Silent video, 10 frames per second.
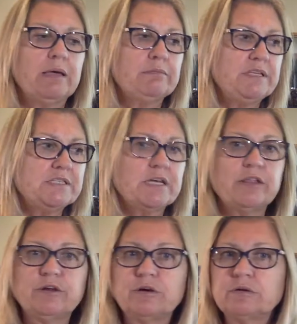These
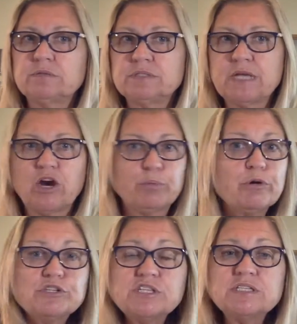others are
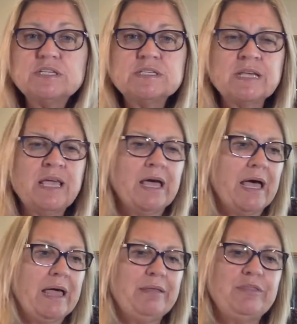purchases.
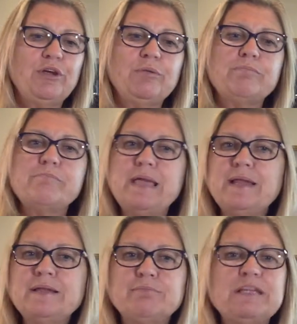They're
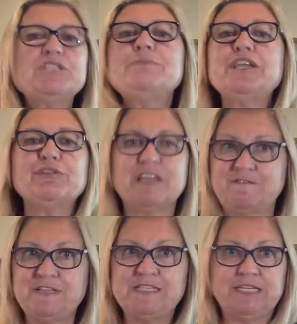meant to make your life
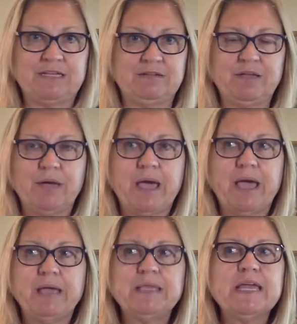easy.
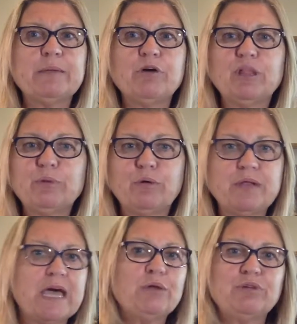Again, I'm all about
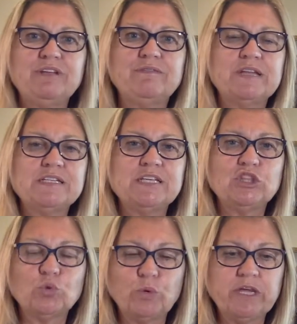not reinventing
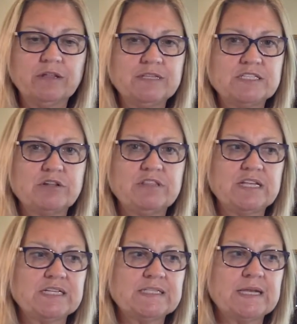the wheel. These are
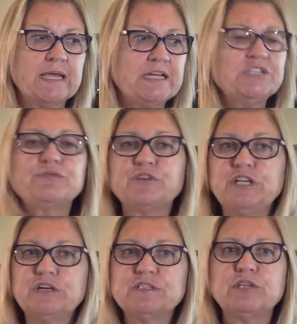things that I did for
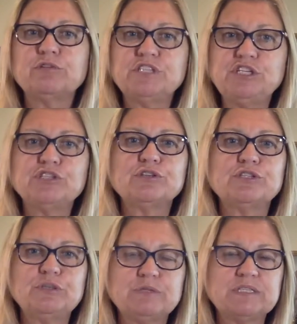years. Other teachers
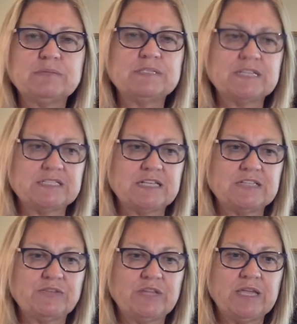use them
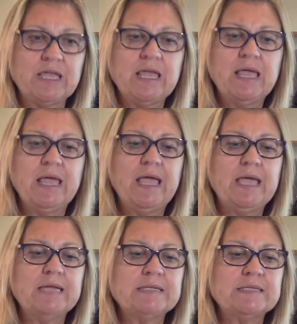successfully.
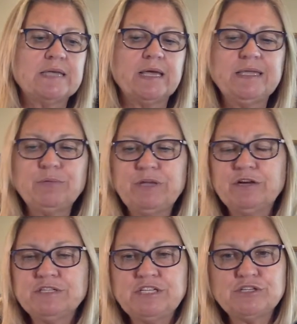And again, we
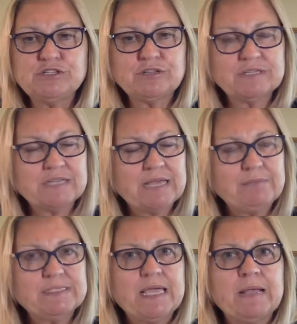hear teachers all the time
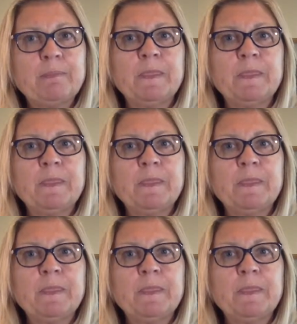saying,